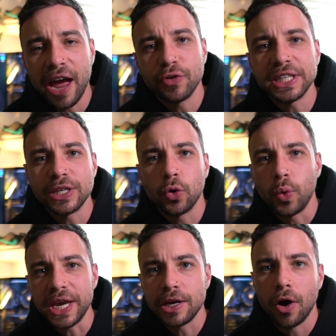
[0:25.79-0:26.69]
every single
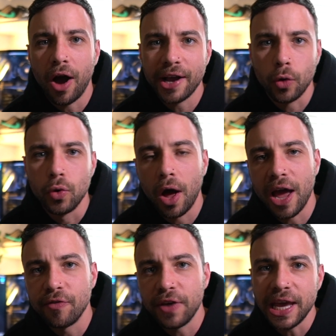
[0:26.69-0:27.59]
week I go
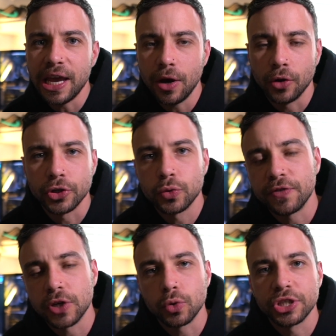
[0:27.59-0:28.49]
live here on the
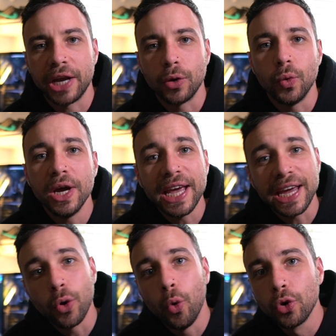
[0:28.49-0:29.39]
SwiftSole channel
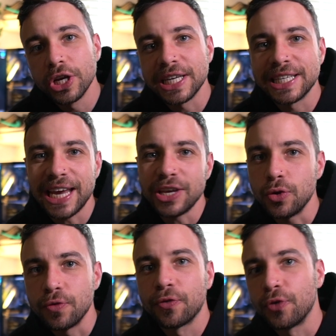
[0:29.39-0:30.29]
in order to take
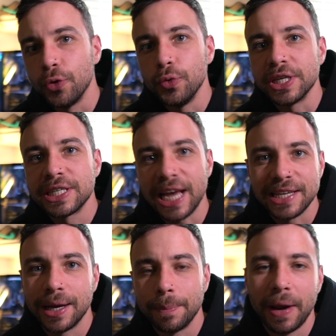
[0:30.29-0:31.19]
you through the
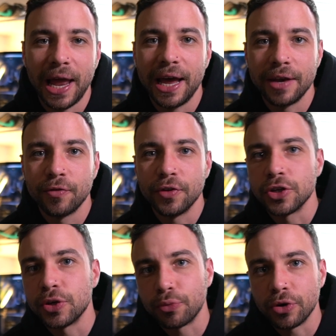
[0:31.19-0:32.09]
setup plan for the
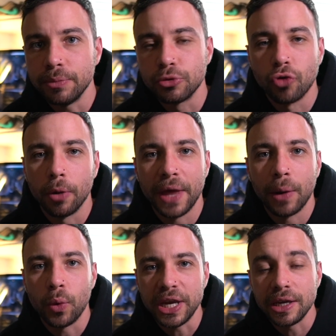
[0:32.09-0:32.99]
Supreme drop
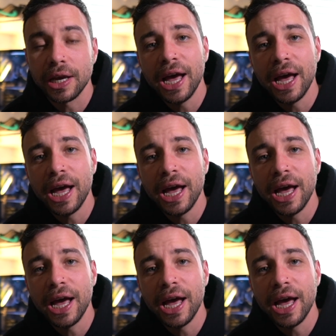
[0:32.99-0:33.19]
that week